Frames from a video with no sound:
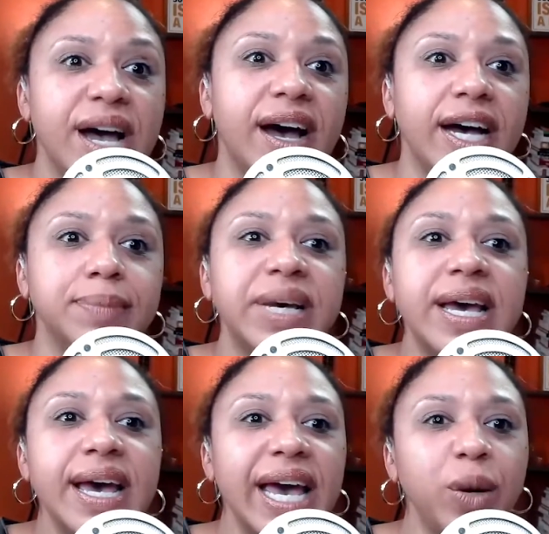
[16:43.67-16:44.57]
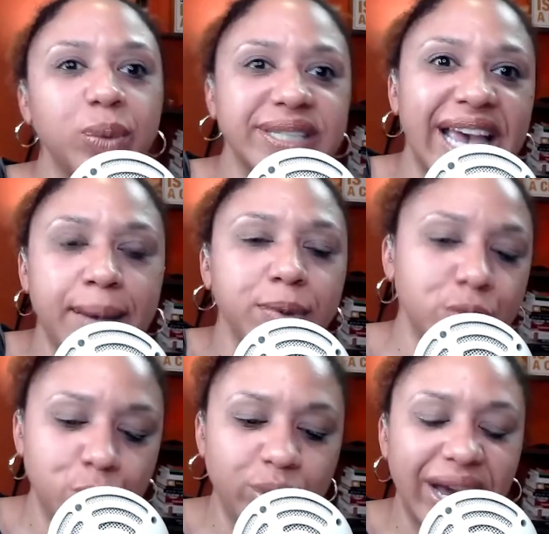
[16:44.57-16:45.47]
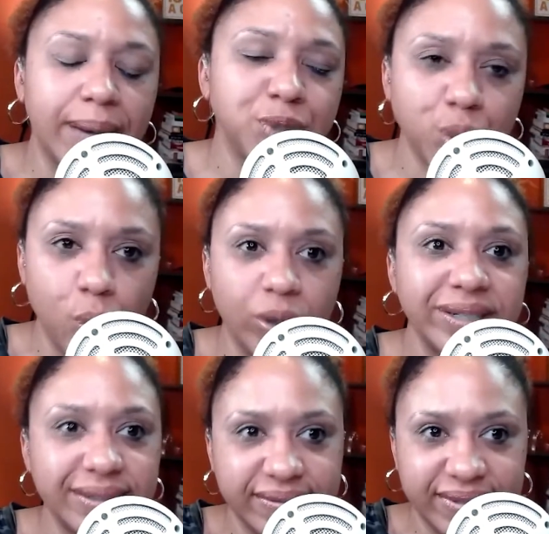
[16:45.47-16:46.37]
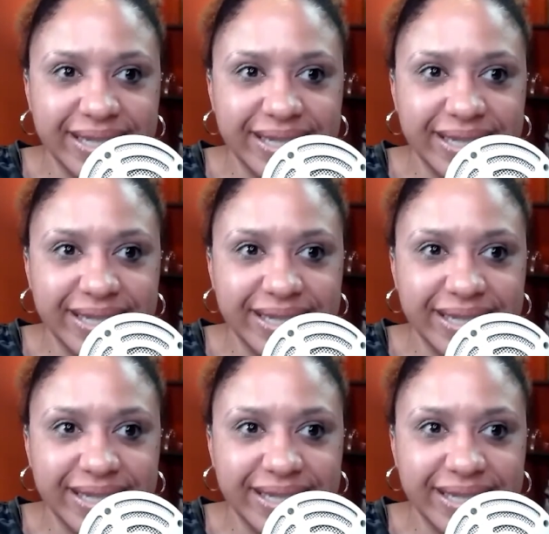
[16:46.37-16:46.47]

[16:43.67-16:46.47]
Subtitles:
time and was able to capture on